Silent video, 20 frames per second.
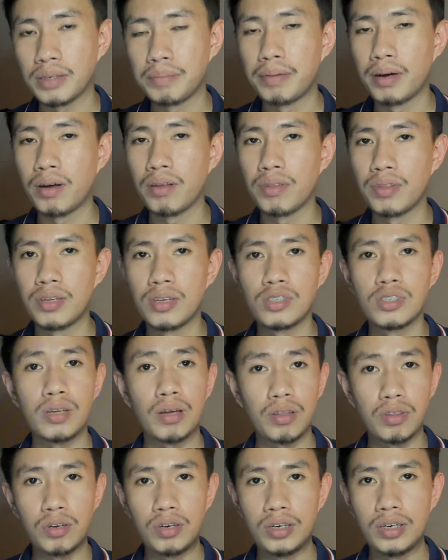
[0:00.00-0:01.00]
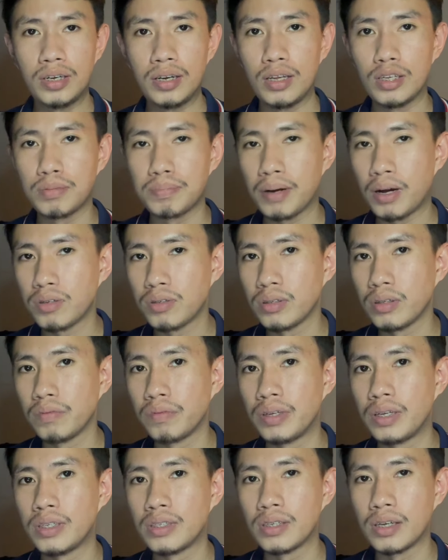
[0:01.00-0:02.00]
about this 13A spousal
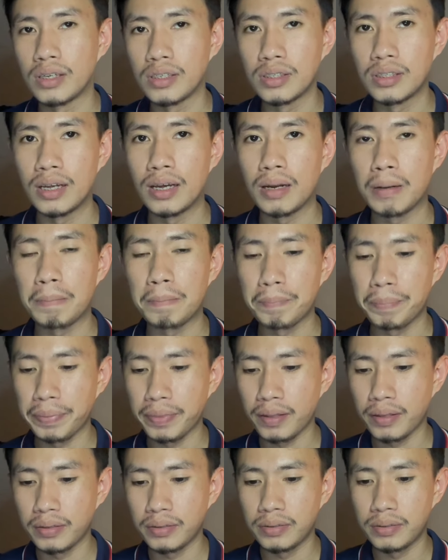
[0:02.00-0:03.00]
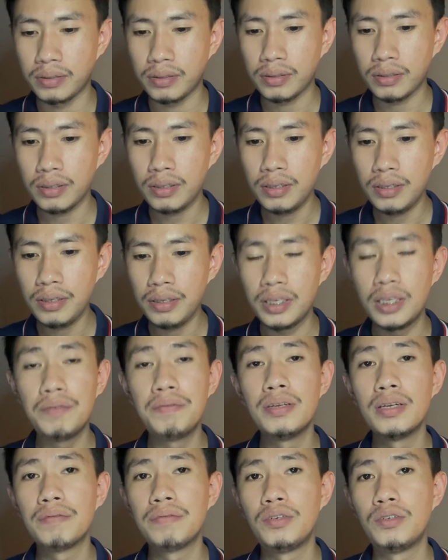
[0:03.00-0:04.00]
visa is that
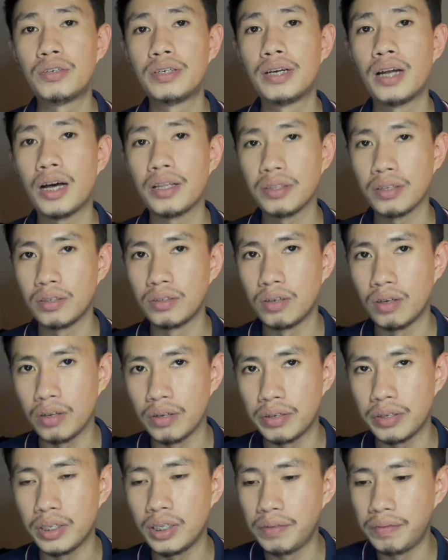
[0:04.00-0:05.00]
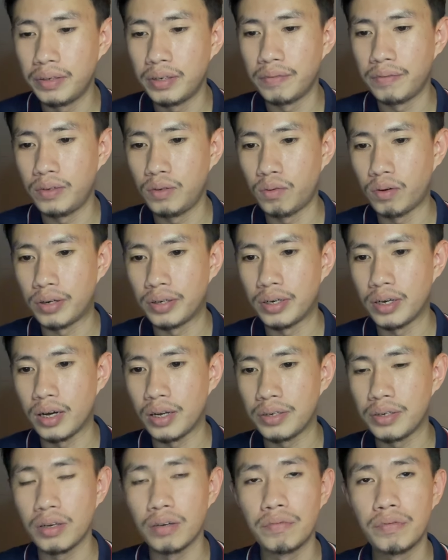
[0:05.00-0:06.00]
even if you are not annulled, even if you are
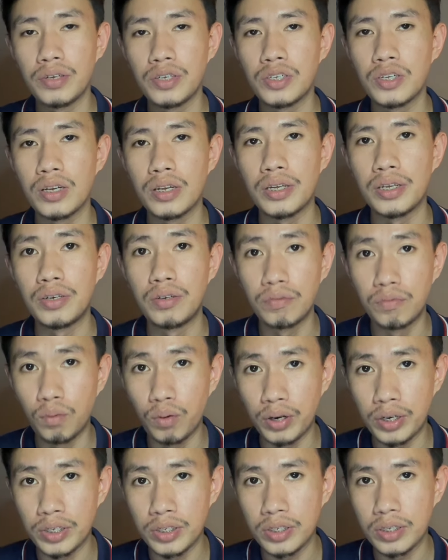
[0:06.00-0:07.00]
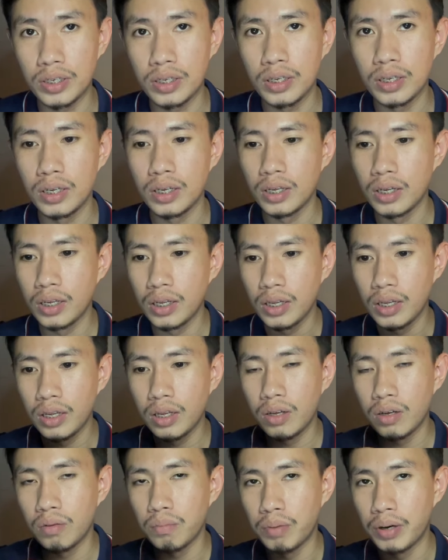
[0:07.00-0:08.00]
not officially divorced,
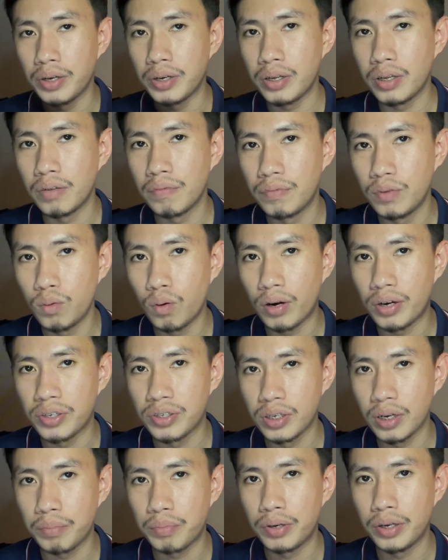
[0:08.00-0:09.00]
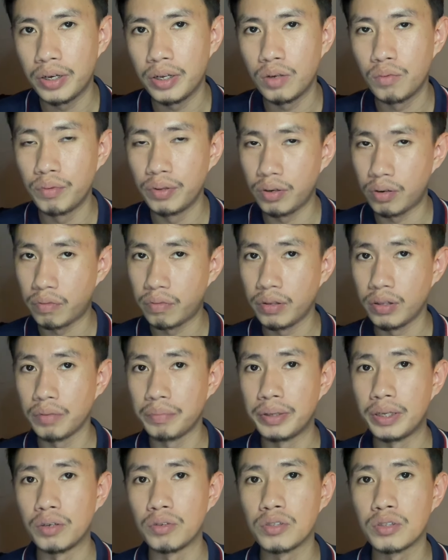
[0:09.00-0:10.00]
but if you are separated with your
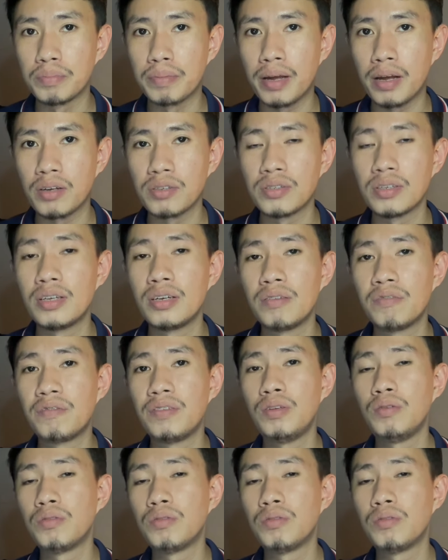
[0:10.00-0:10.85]
Filipino spouse, and if you